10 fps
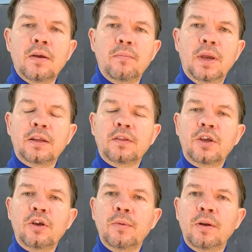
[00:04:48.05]
Meaning the
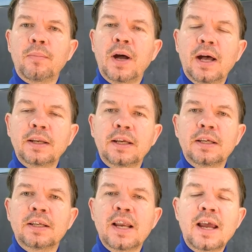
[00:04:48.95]
human body
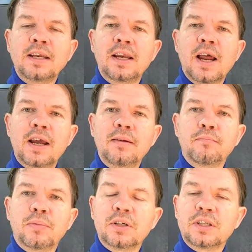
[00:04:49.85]
is
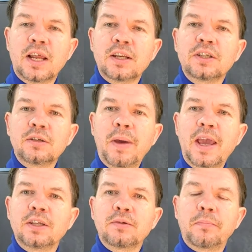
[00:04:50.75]
99%
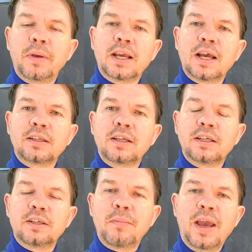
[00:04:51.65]
space because it
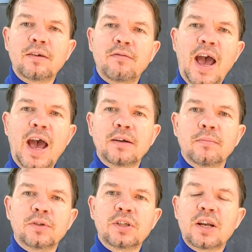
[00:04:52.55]
is made of
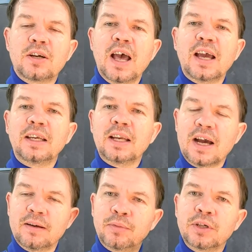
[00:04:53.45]
atoms that are
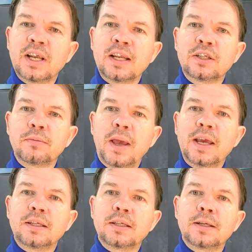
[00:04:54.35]
99%
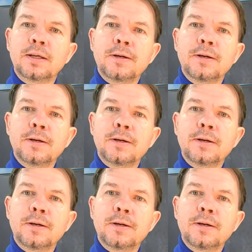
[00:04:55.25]
space.